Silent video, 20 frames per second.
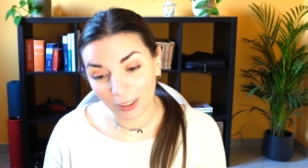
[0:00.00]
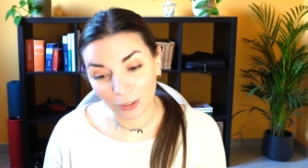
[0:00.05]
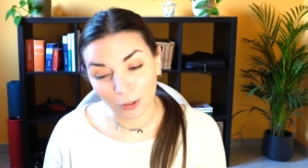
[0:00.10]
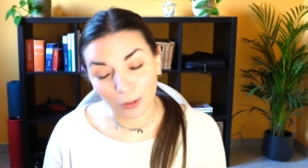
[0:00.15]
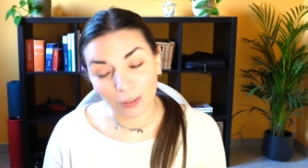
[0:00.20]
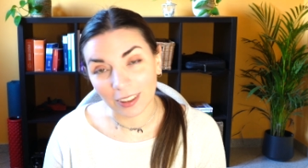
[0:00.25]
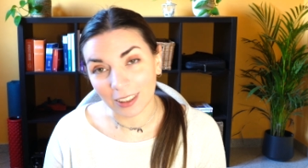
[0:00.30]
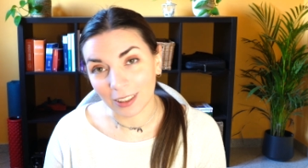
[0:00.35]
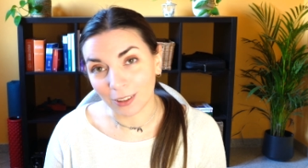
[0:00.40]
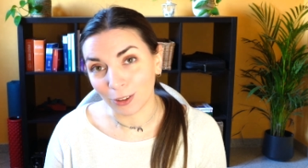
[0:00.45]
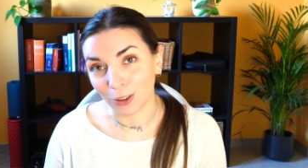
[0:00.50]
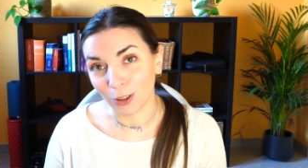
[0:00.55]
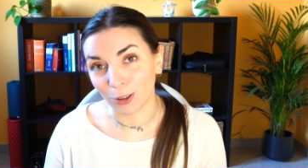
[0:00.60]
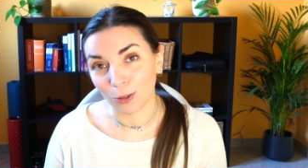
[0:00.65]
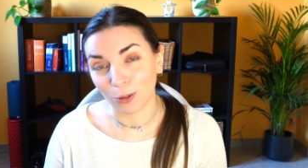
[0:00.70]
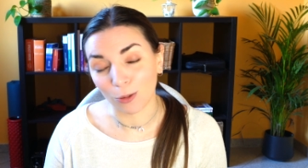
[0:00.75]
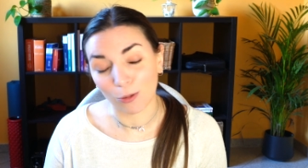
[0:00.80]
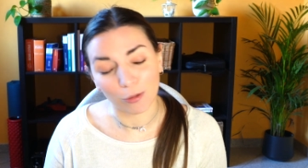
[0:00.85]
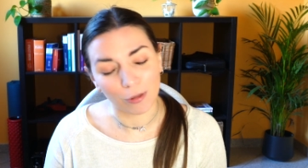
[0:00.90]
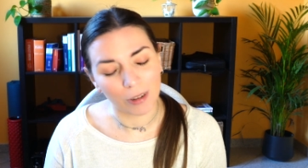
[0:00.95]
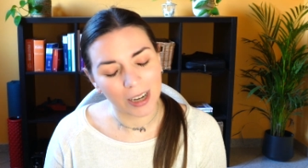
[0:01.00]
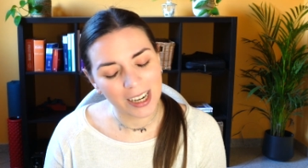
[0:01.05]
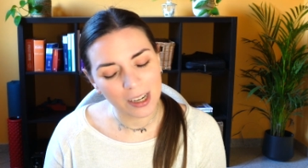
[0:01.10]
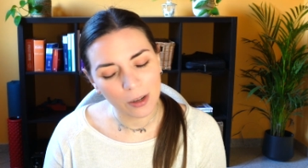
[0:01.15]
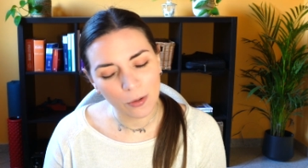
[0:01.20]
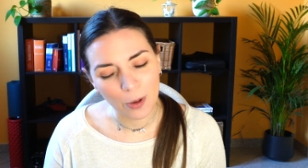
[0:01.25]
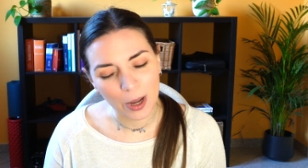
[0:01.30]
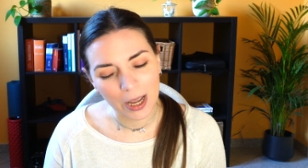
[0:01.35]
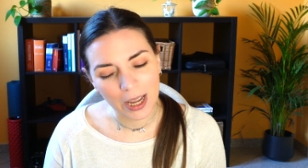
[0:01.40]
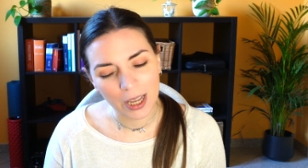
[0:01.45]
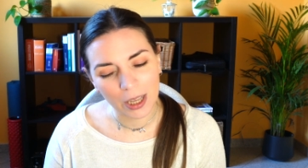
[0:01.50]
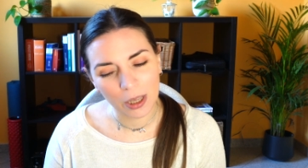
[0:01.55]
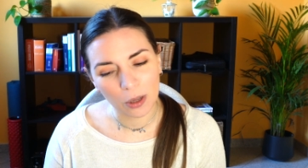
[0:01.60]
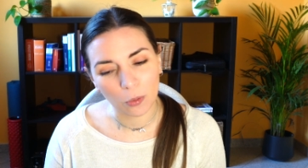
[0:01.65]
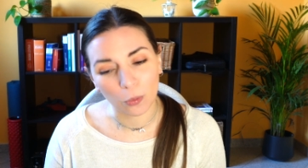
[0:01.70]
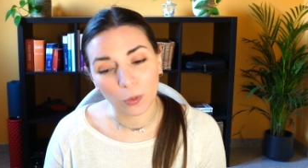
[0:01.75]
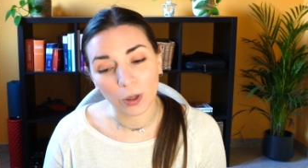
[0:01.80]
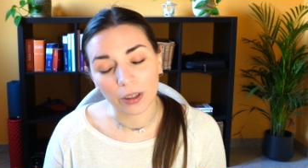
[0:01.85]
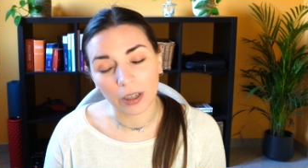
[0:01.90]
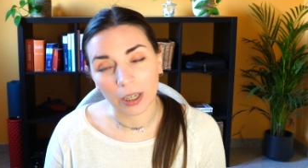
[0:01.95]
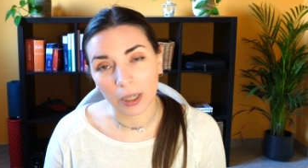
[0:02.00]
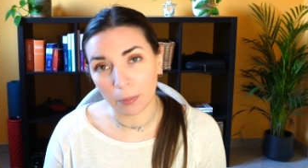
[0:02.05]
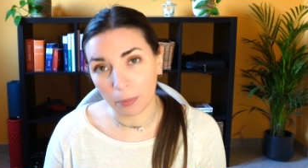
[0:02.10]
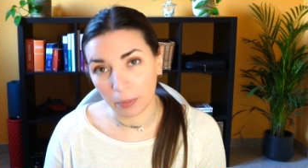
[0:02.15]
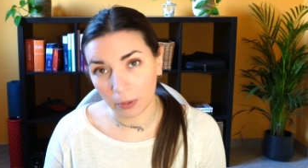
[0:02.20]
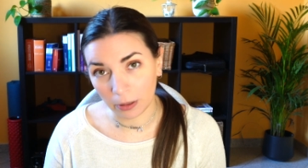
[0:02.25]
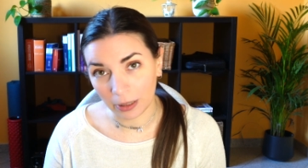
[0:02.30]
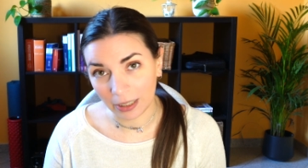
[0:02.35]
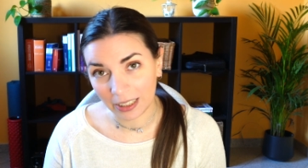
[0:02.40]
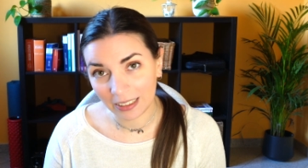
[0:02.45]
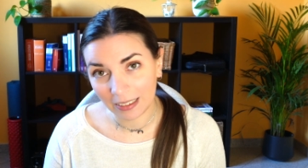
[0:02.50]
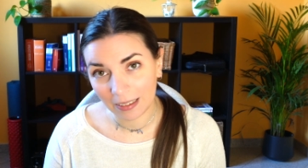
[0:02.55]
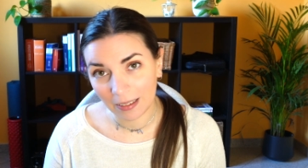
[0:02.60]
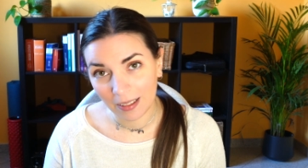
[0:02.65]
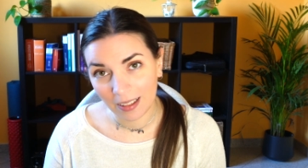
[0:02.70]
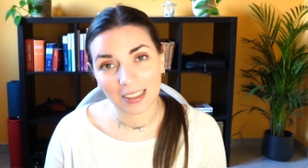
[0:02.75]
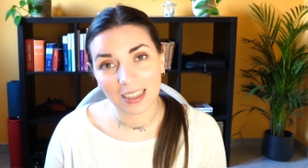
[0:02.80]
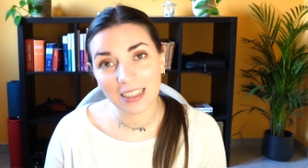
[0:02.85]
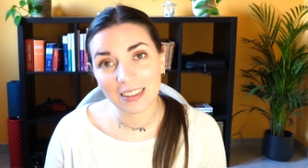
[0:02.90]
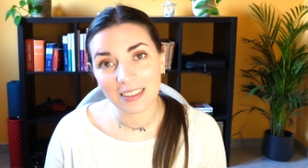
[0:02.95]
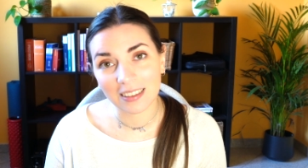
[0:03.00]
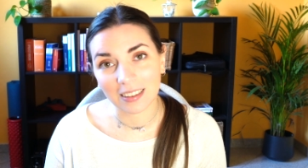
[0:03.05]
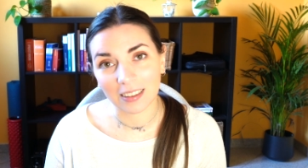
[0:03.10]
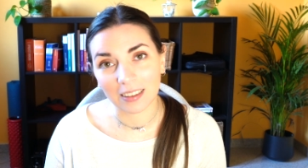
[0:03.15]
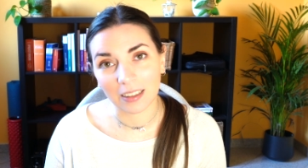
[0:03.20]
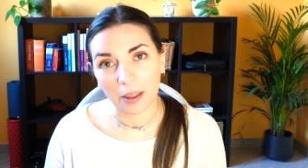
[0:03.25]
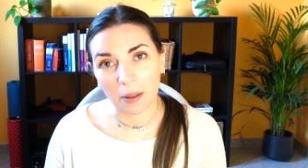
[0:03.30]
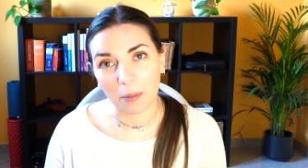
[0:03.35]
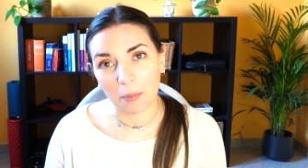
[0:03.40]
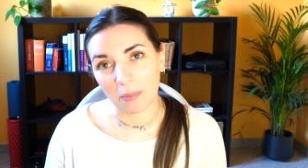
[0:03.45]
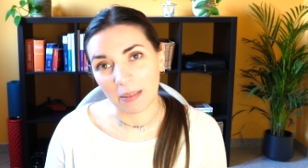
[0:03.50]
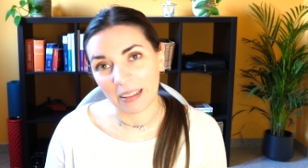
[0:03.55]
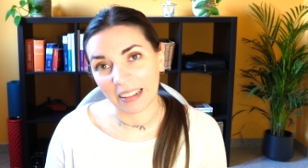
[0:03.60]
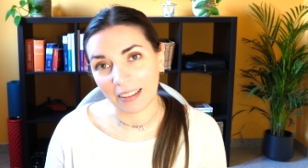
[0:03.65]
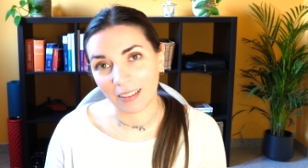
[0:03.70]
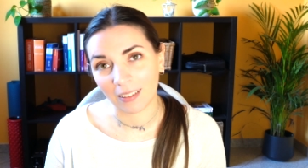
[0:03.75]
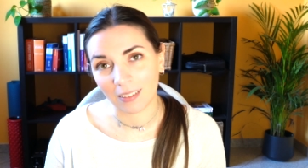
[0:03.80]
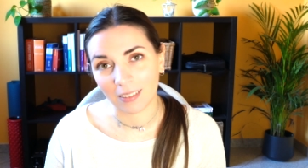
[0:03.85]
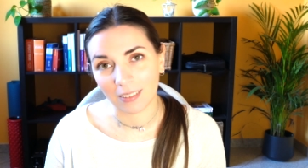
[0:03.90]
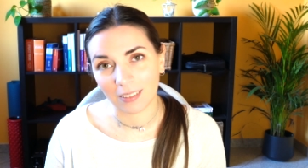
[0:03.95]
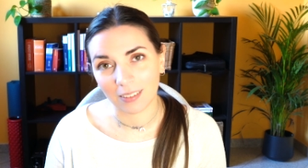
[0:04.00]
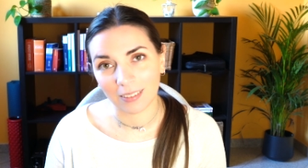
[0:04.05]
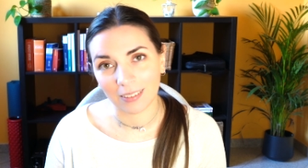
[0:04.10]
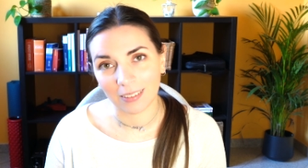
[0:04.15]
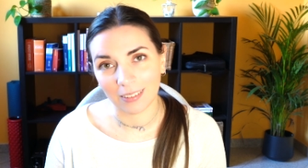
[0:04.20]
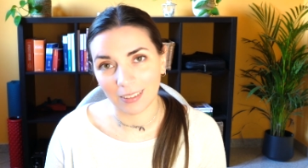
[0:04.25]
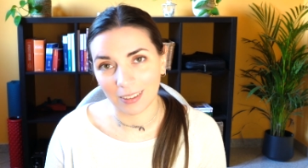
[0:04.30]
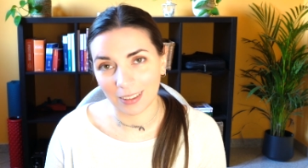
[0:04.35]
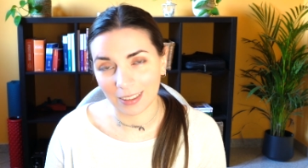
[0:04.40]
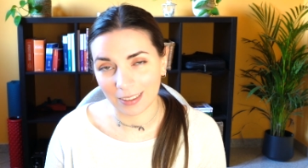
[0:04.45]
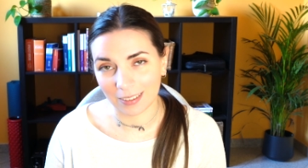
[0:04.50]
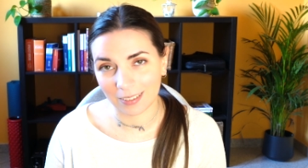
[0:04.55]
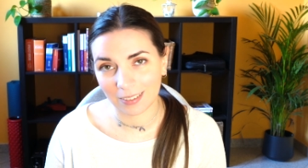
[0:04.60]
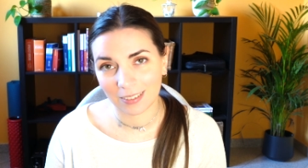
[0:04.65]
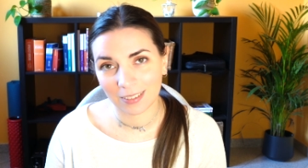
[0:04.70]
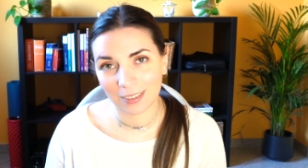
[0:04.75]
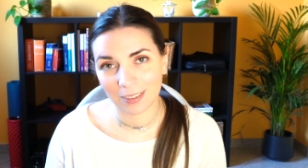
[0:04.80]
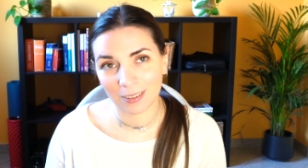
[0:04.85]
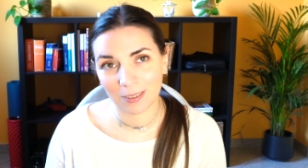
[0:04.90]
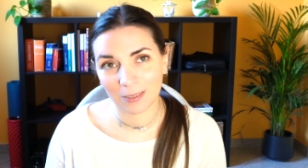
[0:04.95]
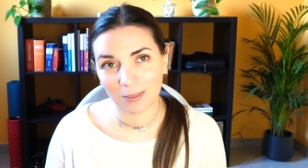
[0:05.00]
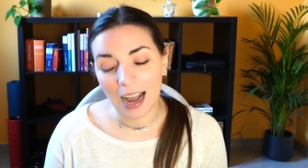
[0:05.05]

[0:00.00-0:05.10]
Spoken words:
to tell you right away where I put it. It's in the meh list.